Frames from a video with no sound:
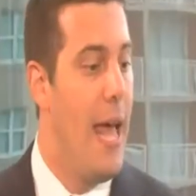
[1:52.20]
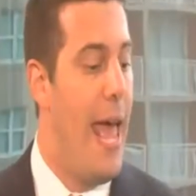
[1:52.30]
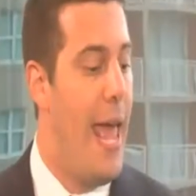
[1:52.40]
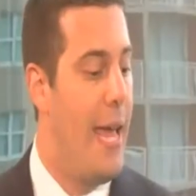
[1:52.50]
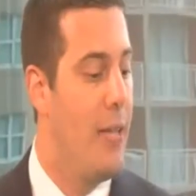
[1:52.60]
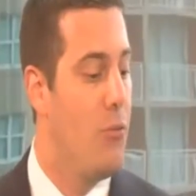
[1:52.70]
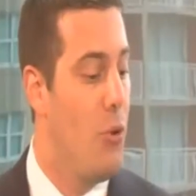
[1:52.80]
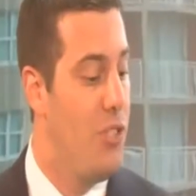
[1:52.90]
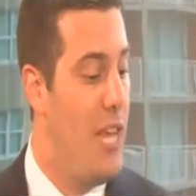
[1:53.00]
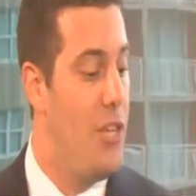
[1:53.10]
and
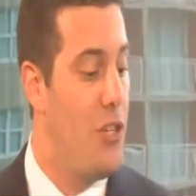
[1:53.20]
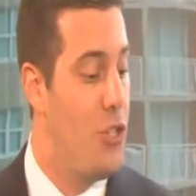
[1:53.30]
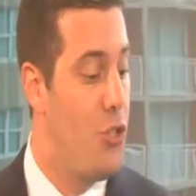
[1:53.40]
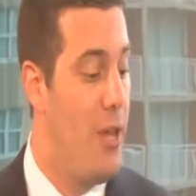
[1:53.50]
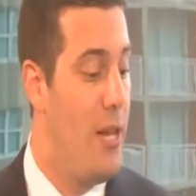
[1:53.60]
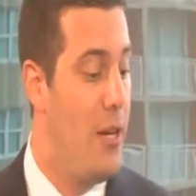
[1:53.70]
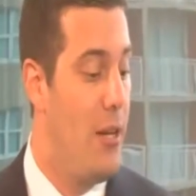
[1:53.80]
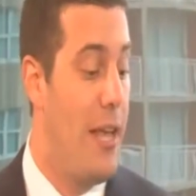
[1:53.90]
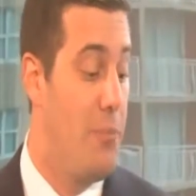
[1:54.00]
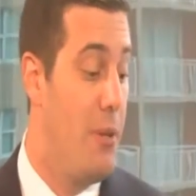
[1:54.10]
rosacea
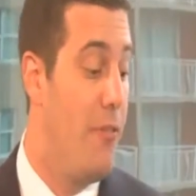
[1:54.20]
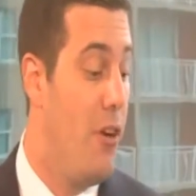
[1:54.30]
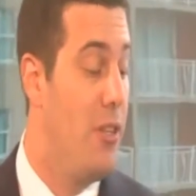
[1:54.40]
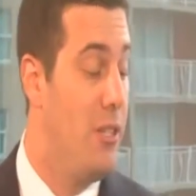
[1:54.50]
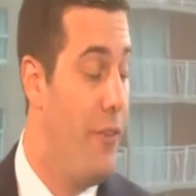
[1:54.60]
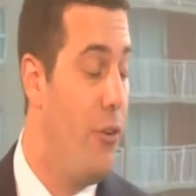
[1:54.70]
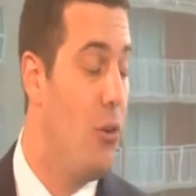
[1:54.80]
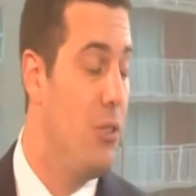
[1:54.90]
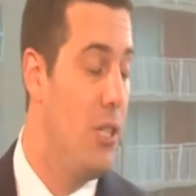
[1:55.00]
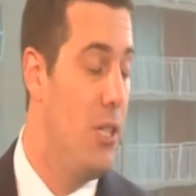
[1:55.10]
has been a very
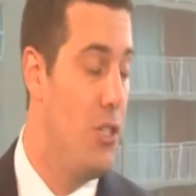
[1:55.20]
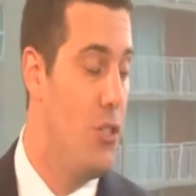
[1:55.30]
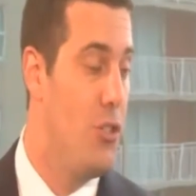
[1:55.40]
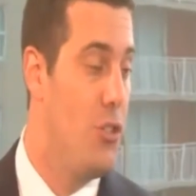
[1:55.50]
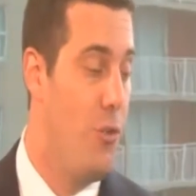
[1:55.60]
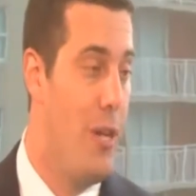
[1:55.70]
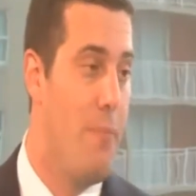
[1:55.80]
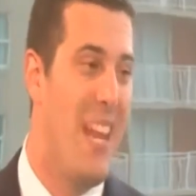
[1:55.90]
difficult condition to treat.